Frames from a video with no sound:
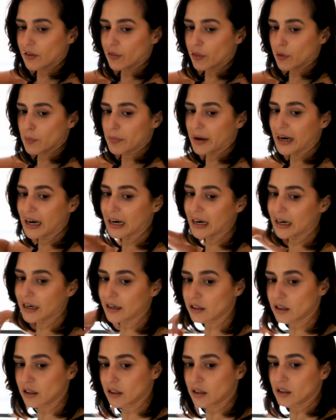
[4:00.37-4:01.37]
in the
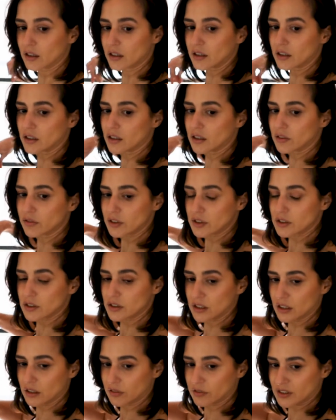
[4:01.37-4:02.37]
back.
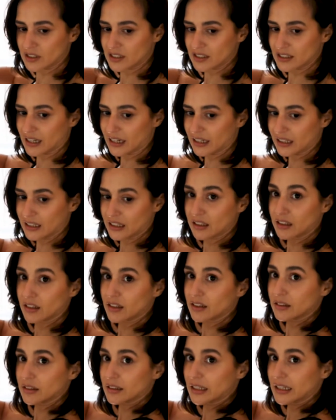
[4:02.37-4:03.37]
Even sagging
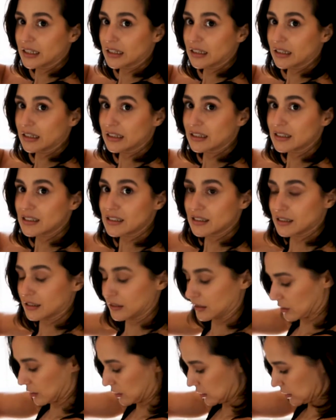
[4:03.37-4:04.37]
like this
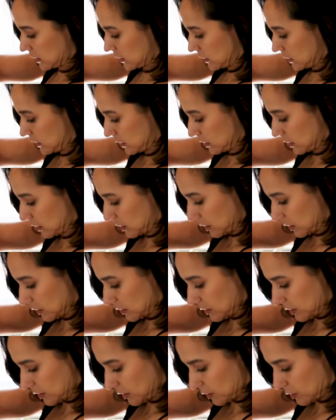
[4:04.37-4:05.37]
could
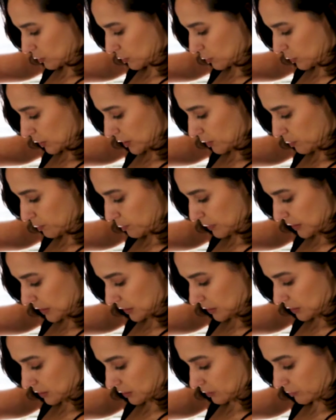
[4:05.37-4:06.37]
cause quite a
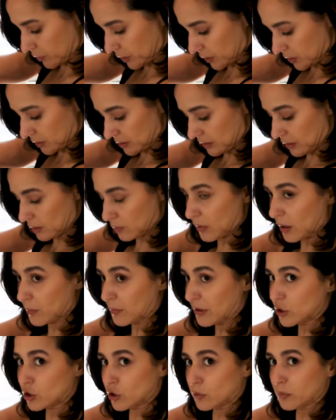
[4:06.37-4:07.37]
big difference in my
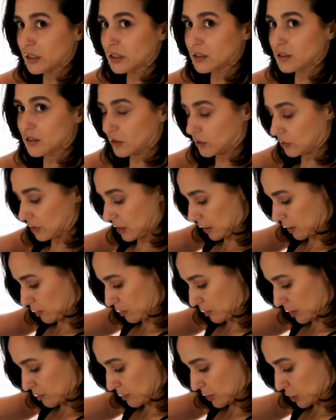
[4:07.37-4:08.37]
measurements. So
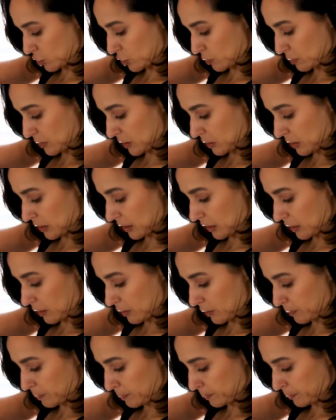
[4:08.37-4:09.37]
taking my measurement
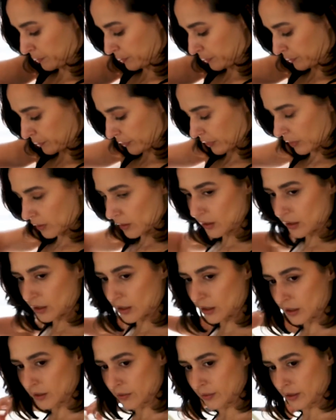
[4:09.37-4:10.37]
there
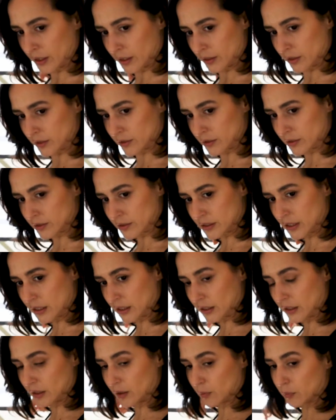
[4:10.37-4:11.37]
and then
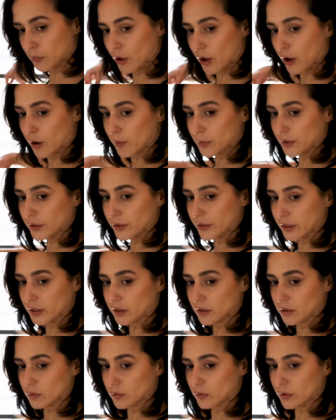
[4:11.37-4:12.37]
taking it
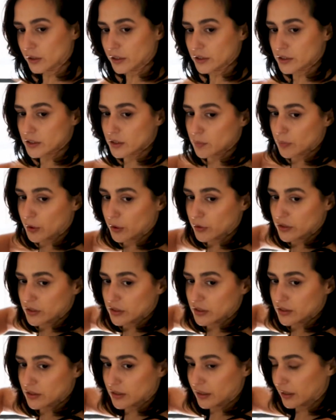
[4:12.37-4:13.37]
properly where it's supposed
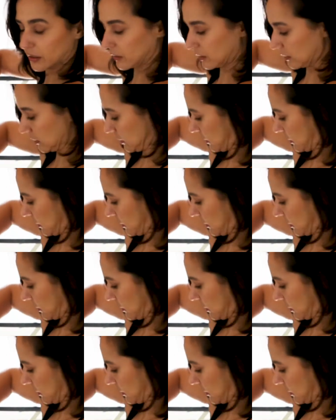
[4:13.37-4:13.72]
to sit,